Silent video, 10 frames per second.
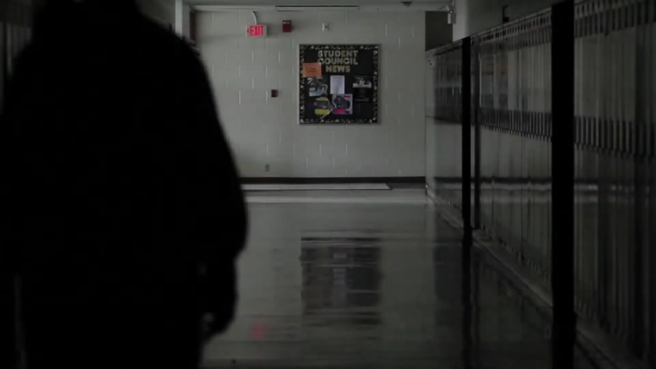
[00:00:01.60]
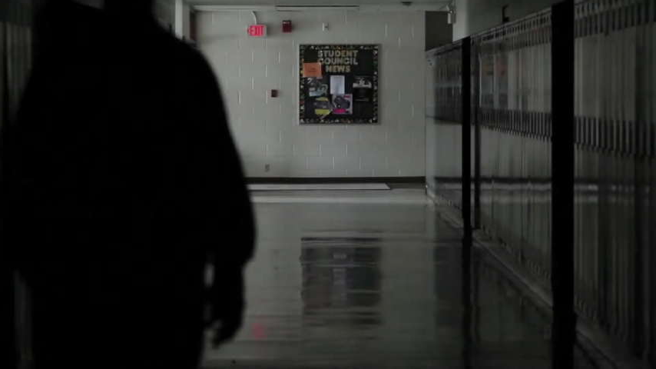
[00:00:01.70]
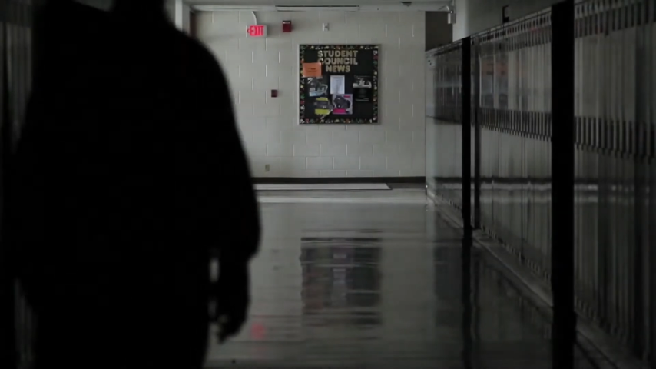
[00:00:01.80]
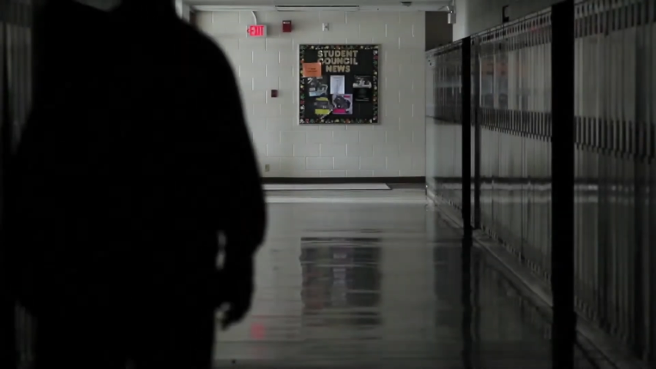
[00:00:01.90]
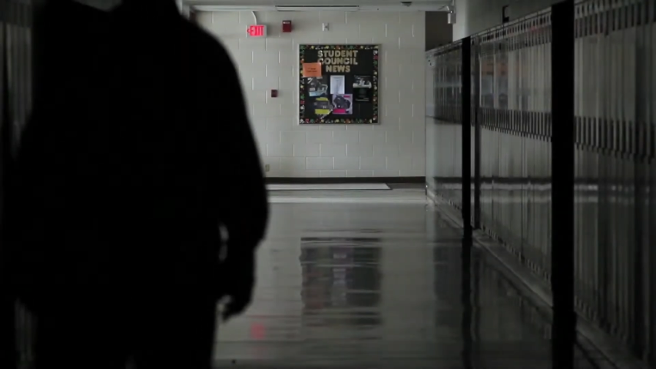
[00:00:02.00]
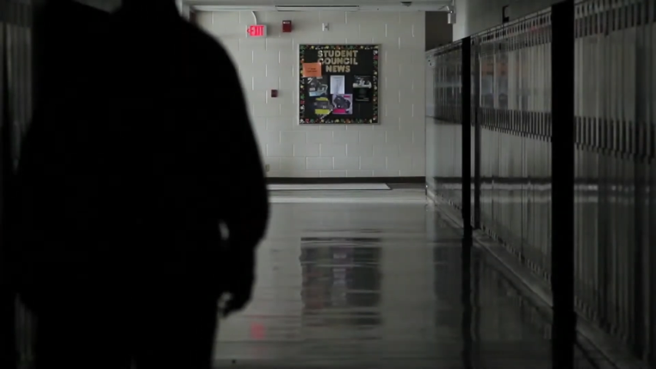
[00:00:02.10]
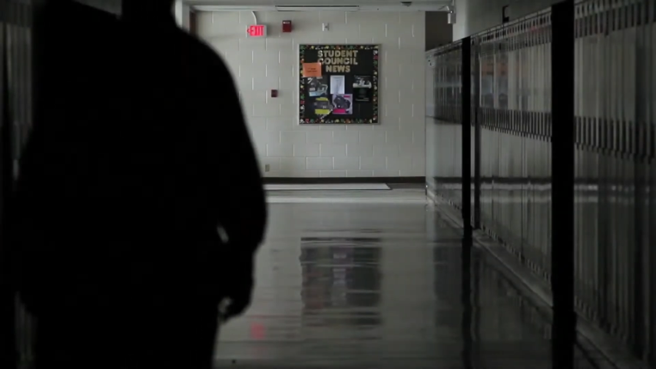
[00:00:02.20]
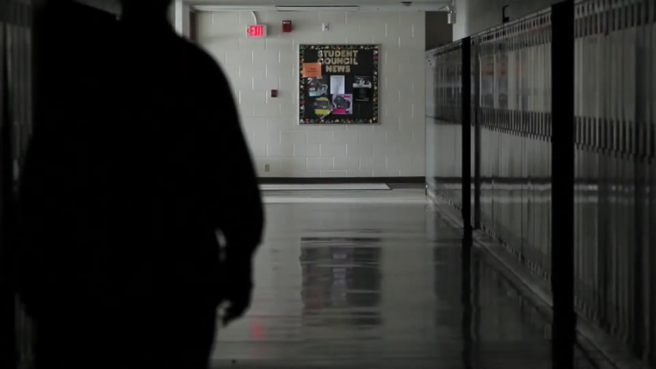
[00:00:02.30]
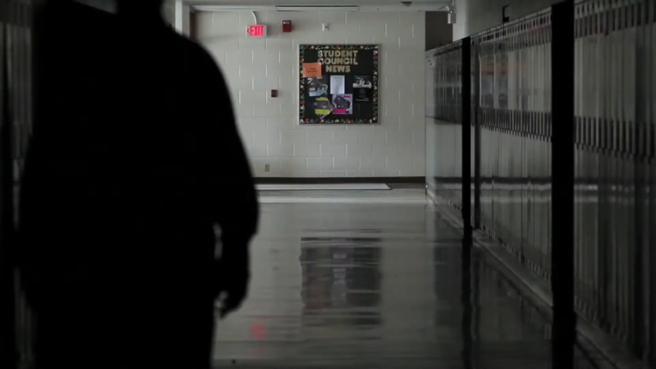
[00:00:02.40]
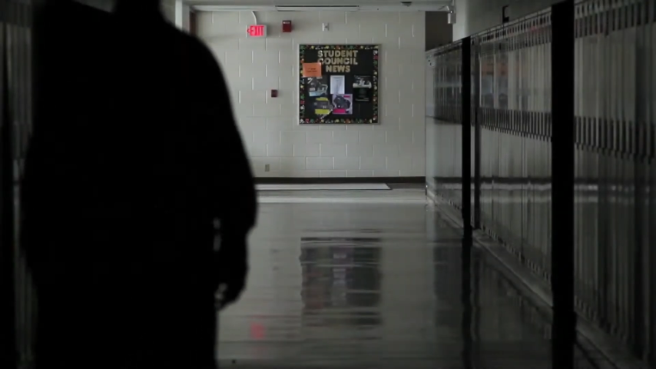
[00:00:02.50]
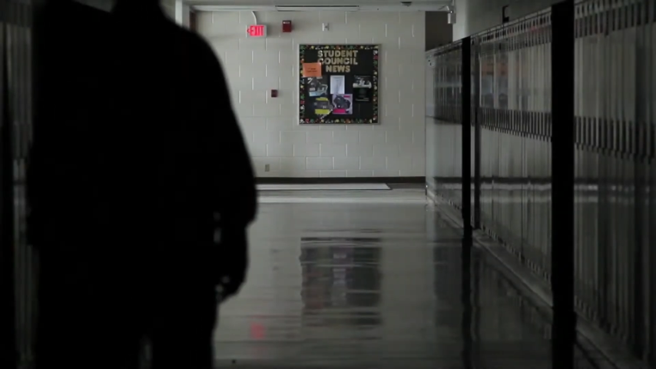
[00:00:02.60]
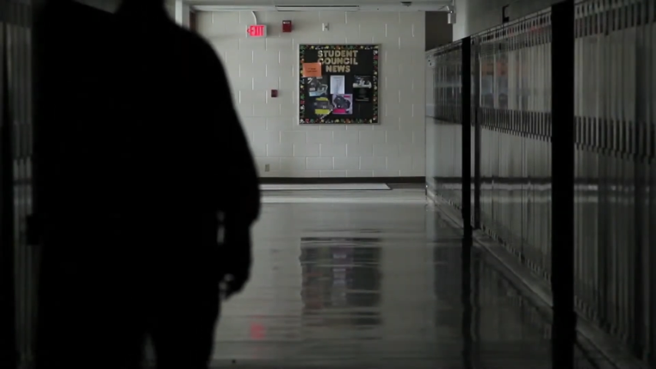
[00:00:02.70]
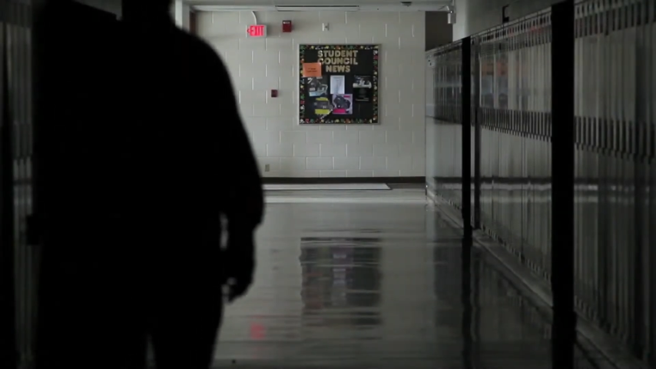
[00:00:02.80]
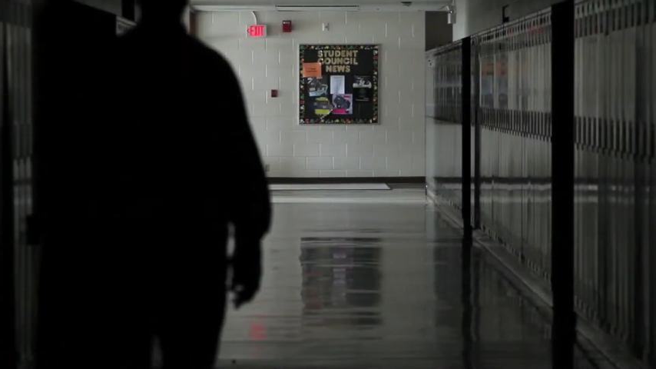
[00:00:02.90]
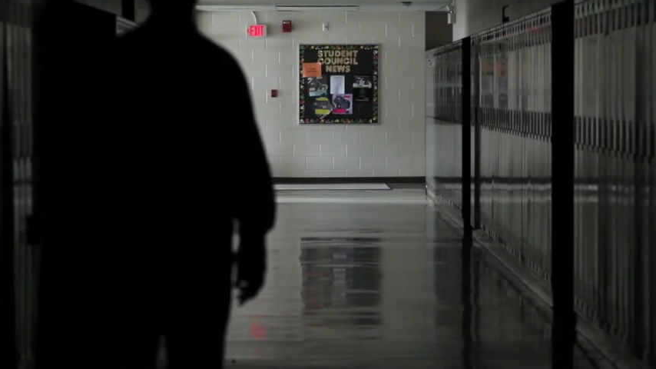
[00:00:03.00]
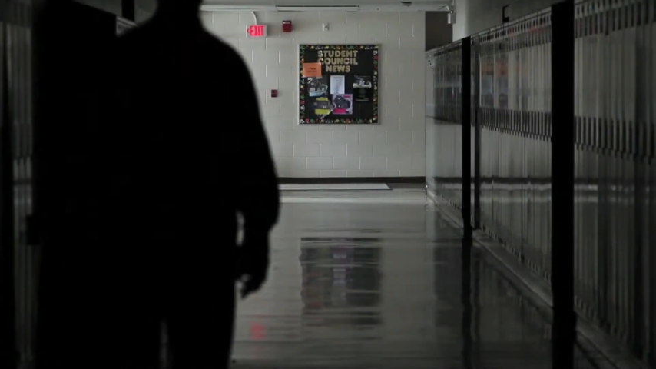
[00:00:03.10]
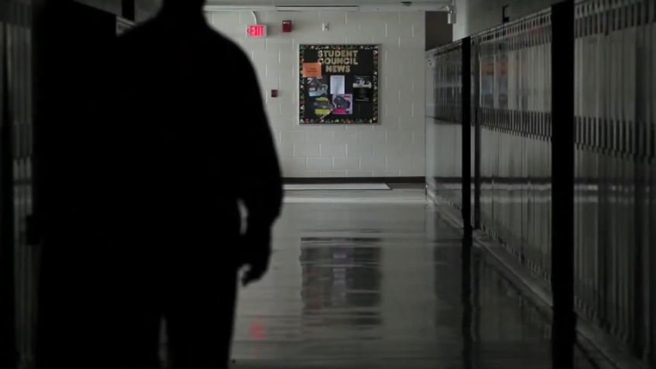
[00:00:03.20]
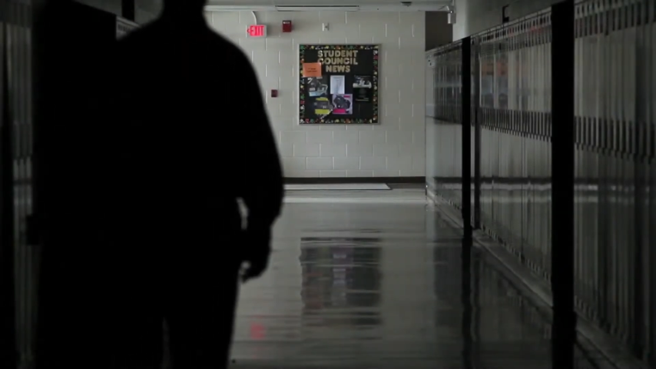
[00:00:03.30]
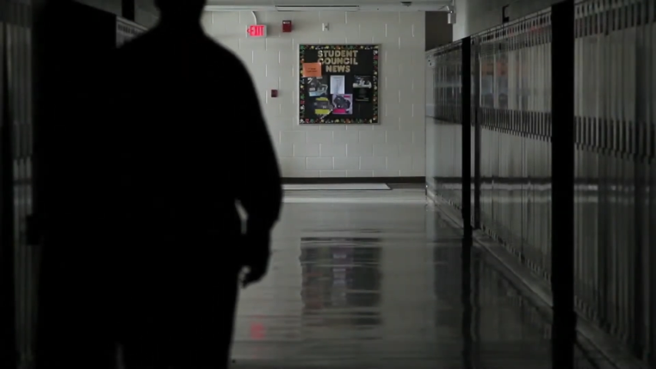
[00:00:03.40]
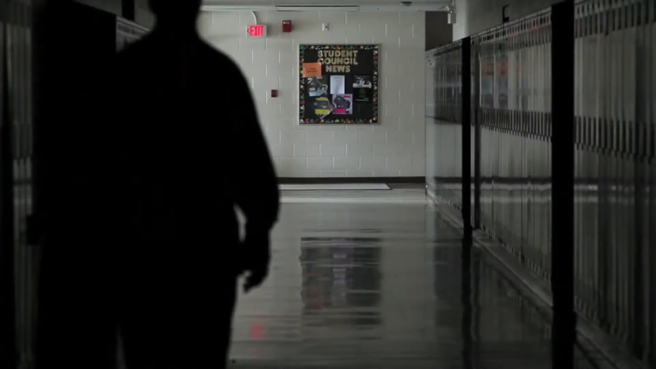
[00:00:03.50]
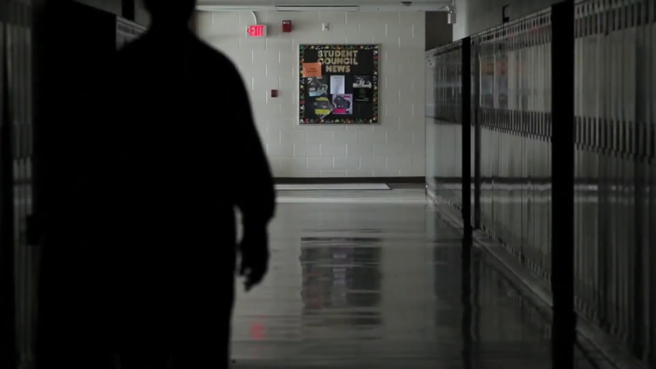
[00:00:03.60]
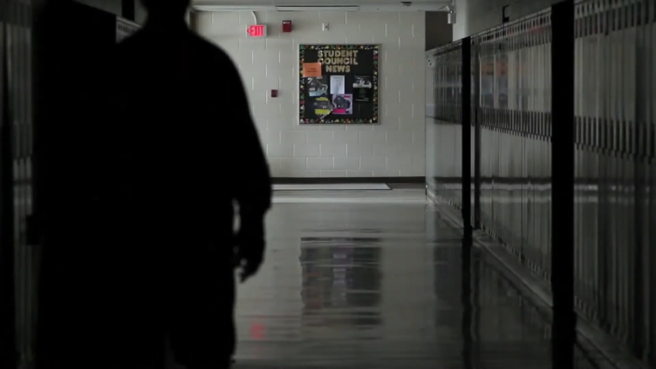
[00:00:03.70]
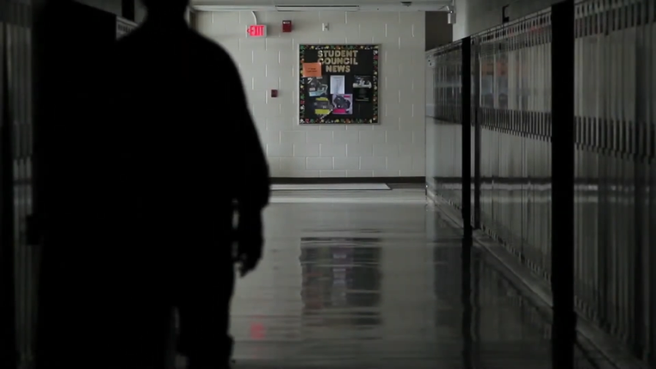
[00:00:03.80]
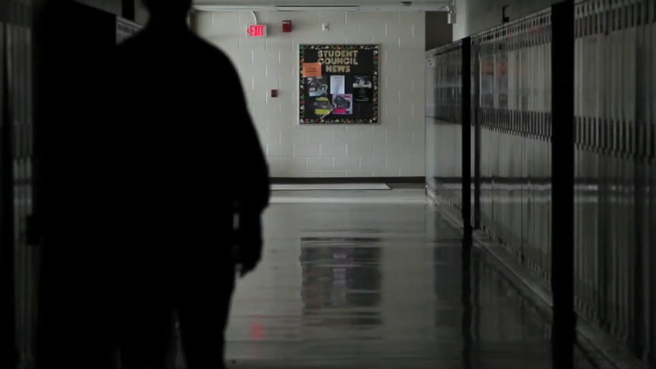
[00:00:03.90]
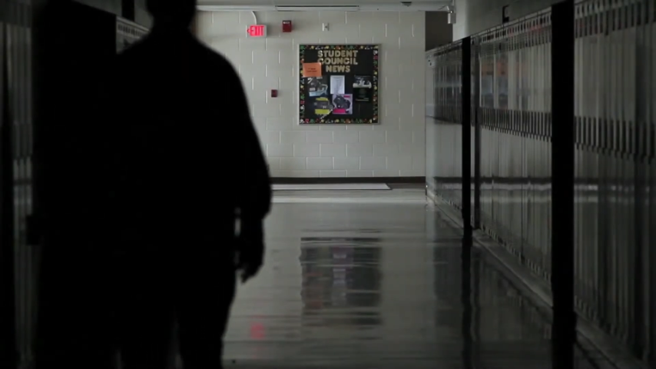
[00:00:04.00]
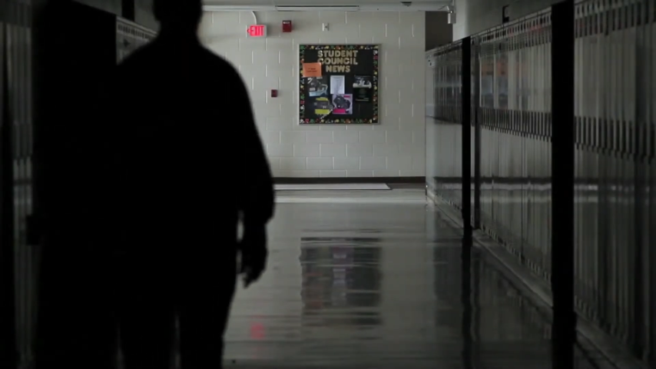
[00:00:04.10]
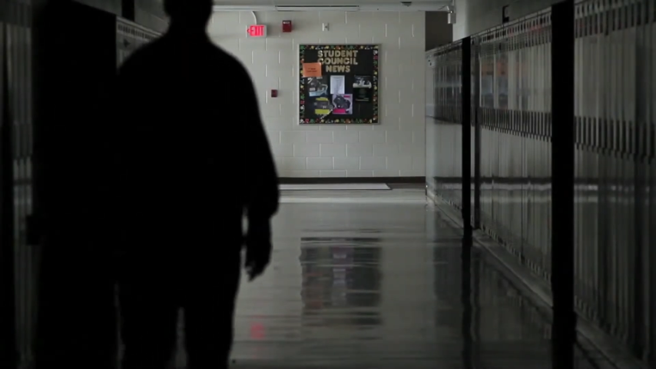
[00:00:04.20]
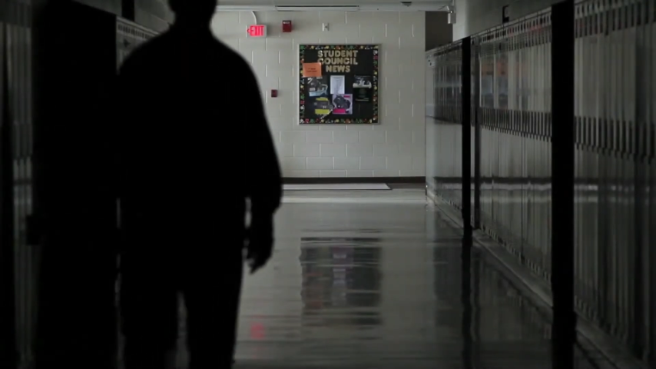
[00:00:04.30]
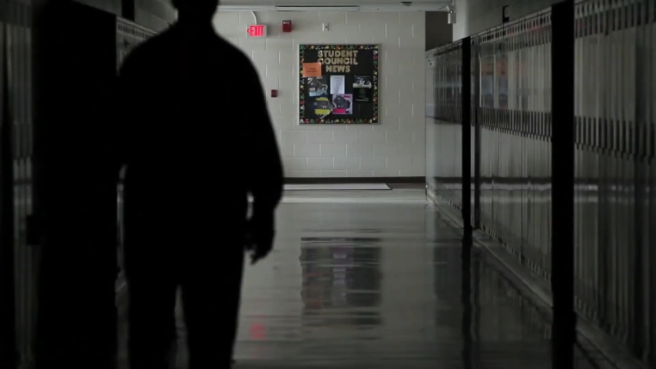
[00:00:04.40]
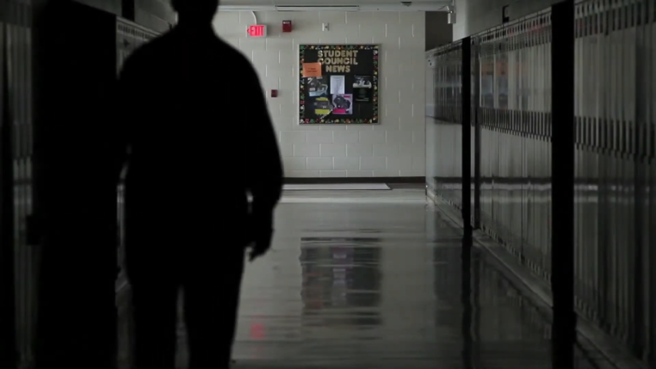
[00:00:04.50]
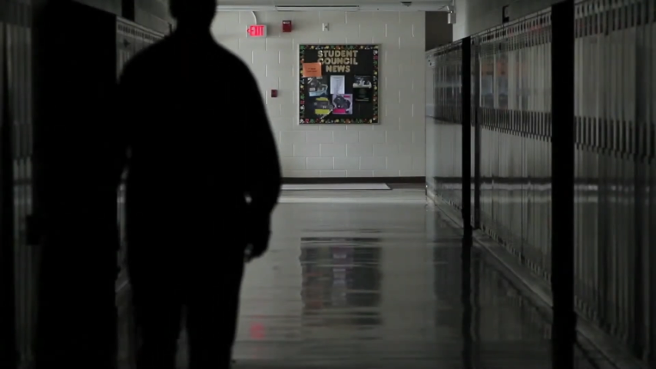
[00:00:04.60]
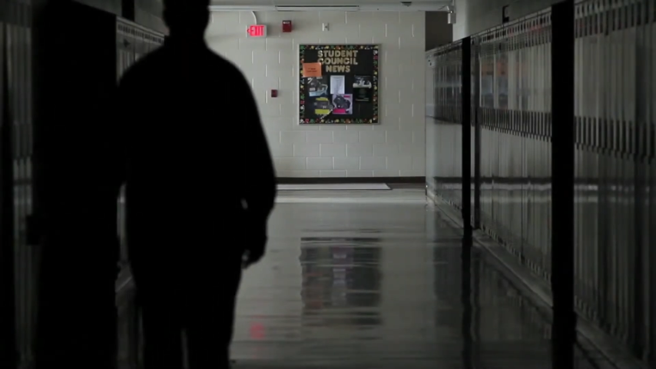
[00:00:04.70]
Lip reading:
[unreadable: no face in view]